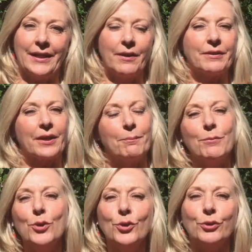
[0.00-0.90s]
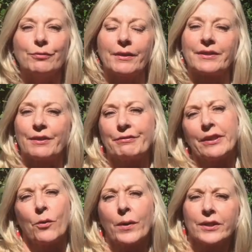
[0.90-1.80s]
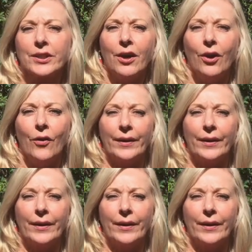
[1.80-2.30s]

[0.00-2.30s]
I've got to move. I've got to figure out where to go.